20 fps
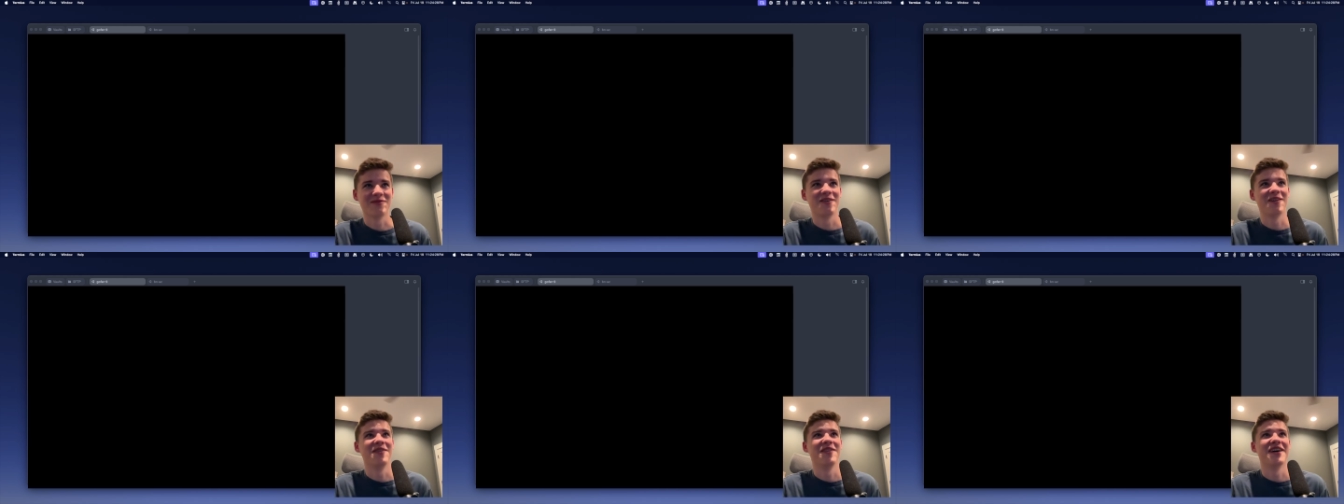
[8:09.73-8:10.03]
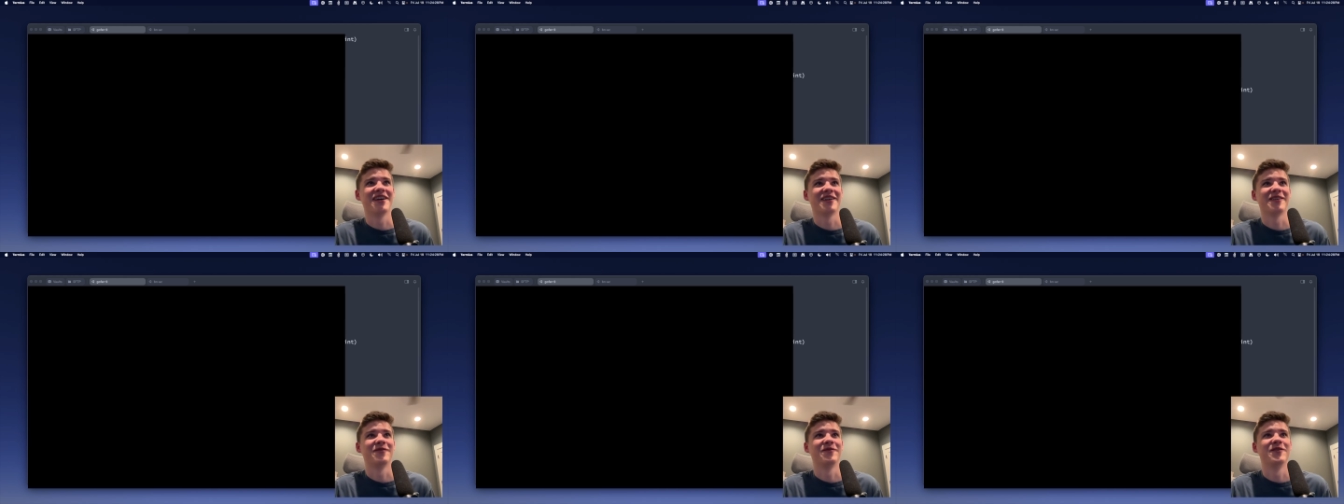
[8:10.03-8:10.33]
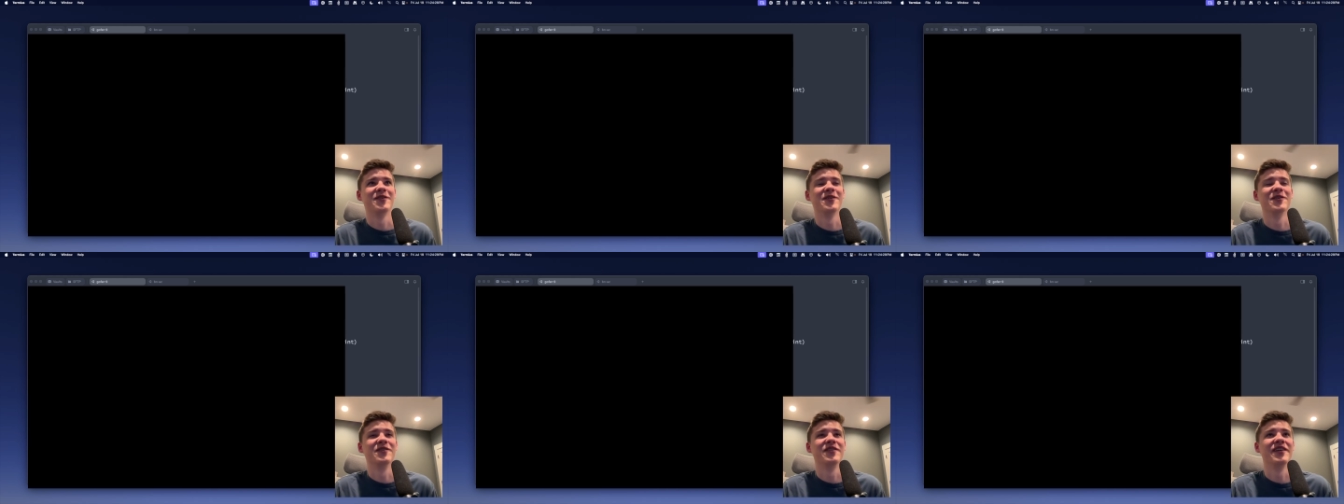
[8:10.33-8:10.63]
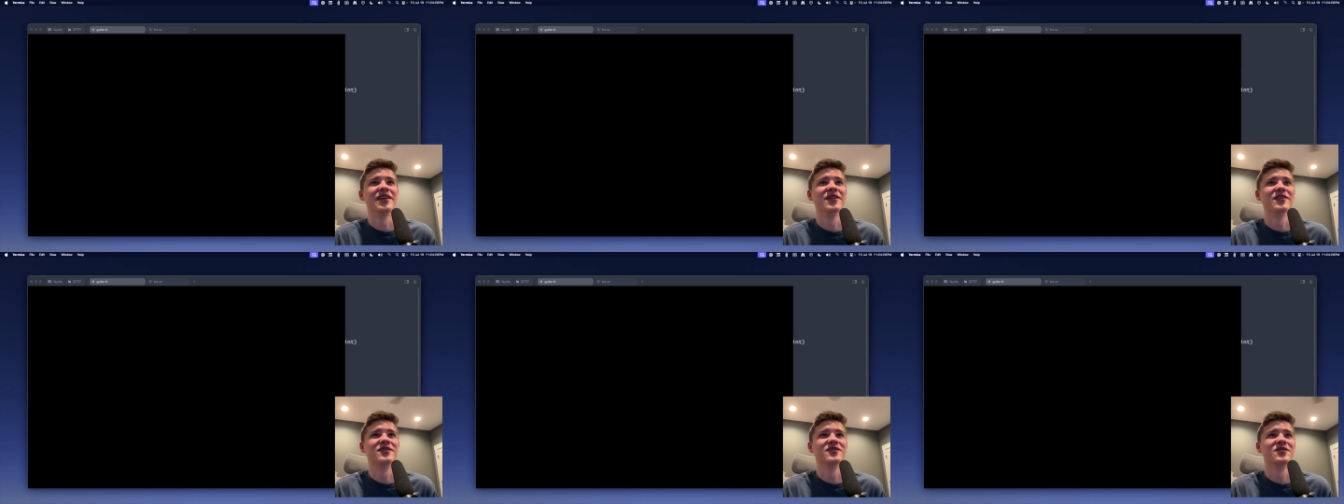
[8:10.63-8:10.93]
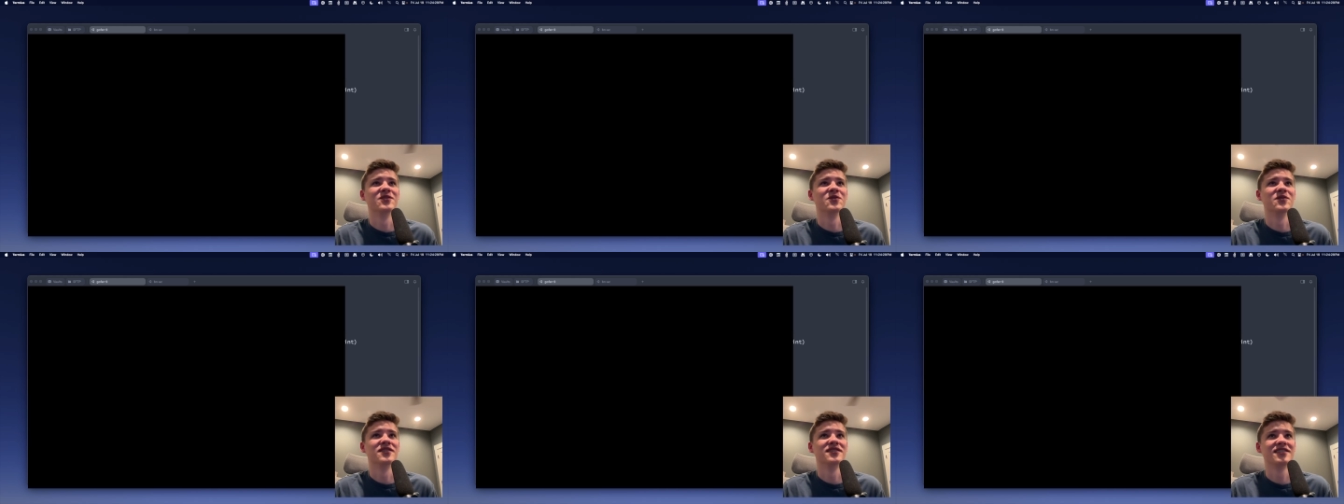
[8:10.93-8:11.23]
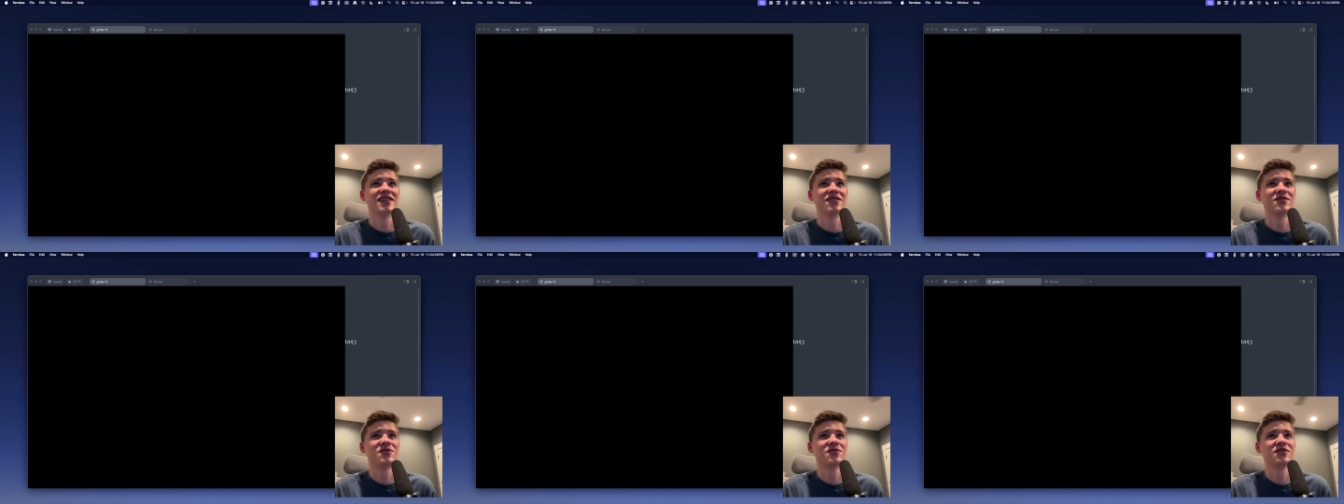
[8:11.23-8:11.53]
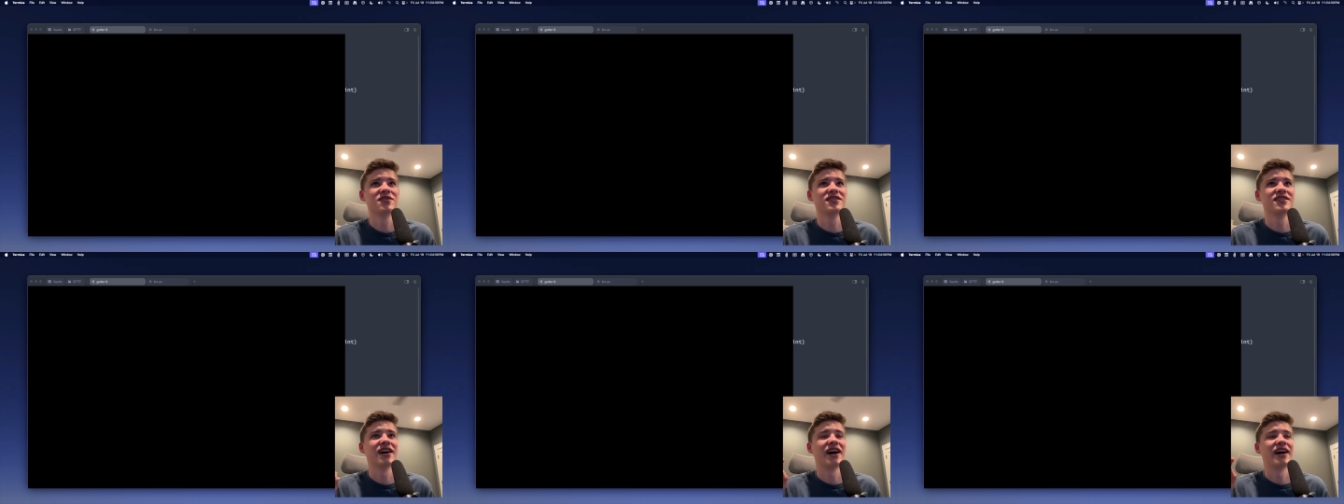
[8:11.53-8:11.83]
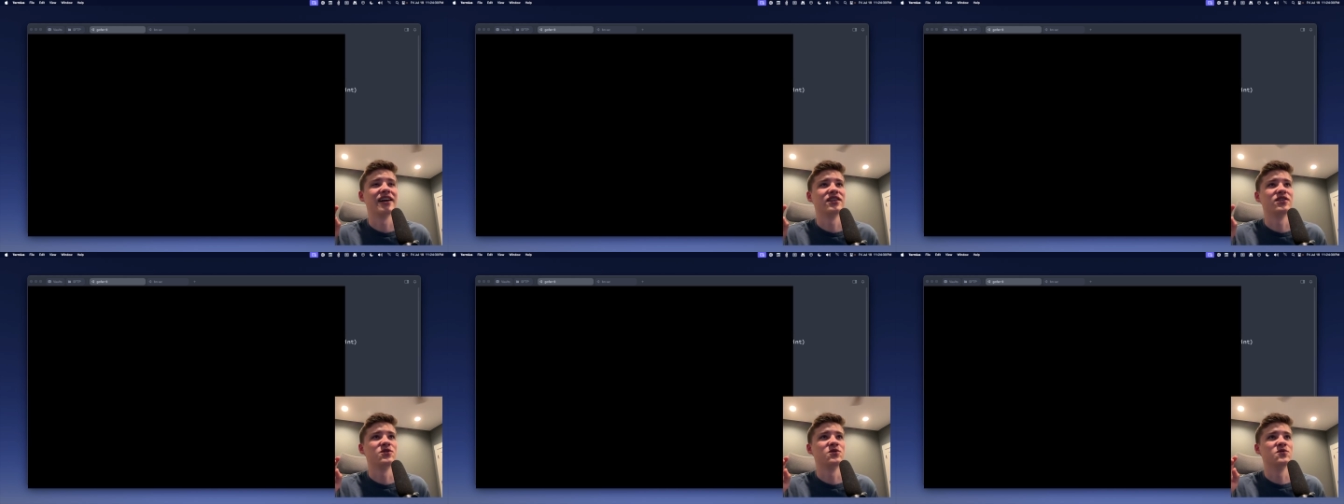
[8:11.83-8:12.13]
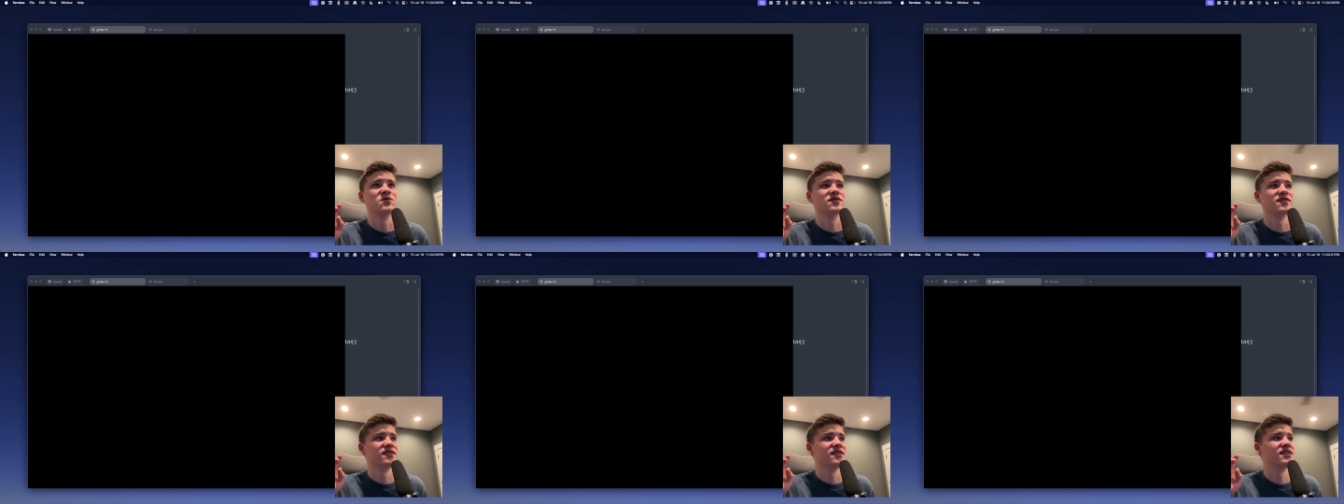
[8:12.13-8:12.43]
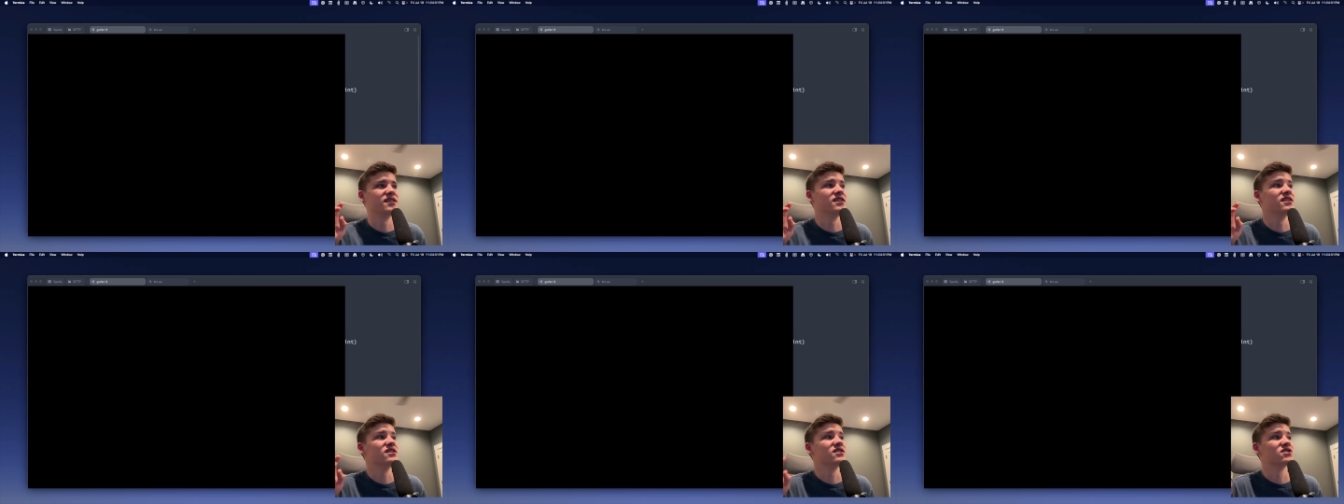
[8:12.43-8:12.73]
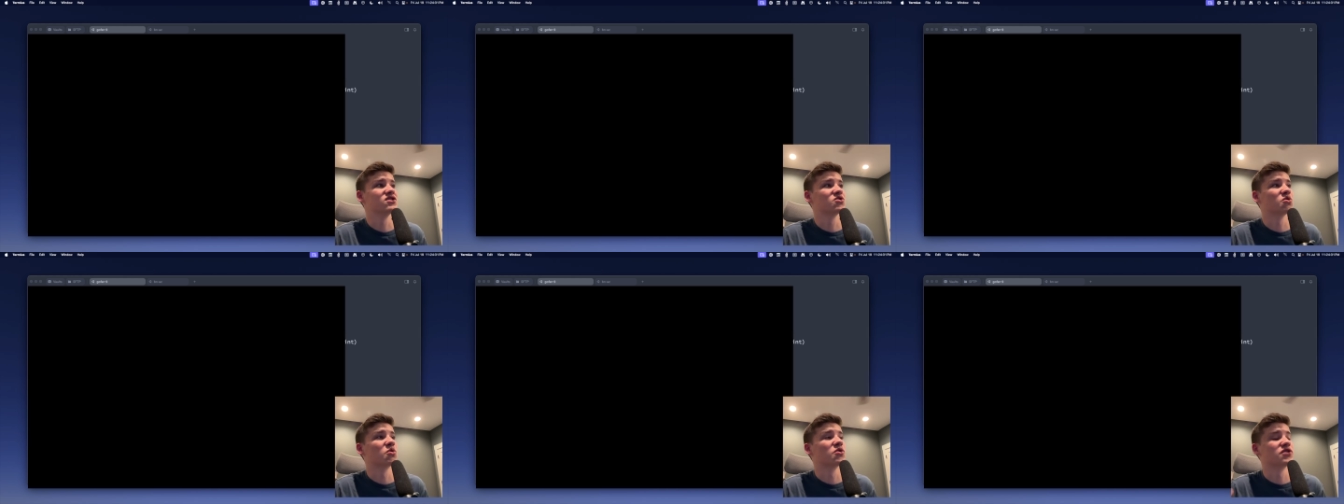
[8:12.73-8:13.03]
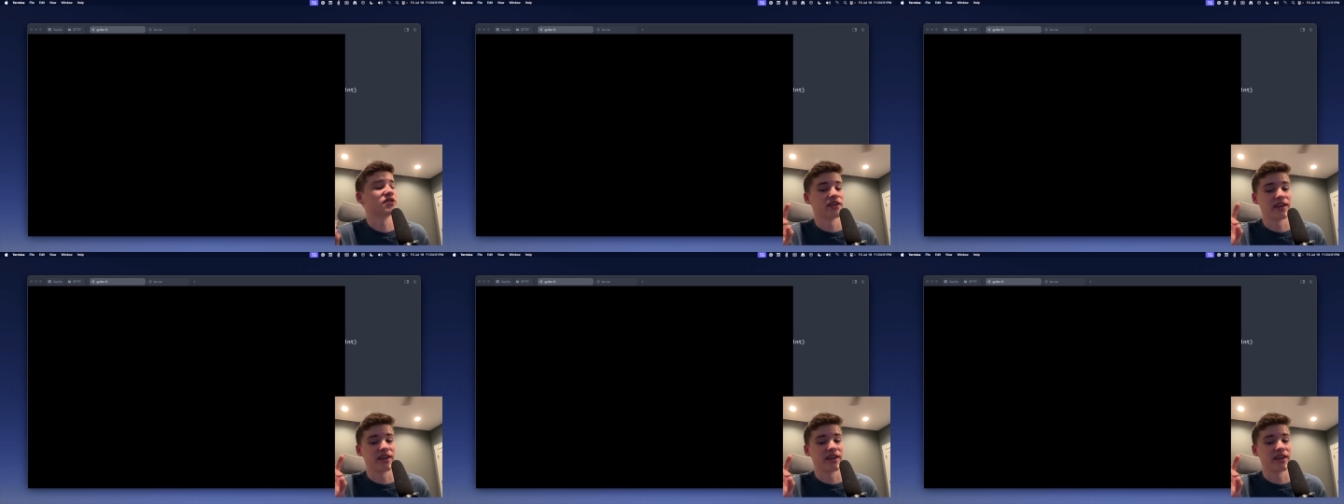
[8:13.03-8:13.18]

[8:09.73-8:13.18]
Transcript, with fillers: getting that configured there. So essentially, I used the storage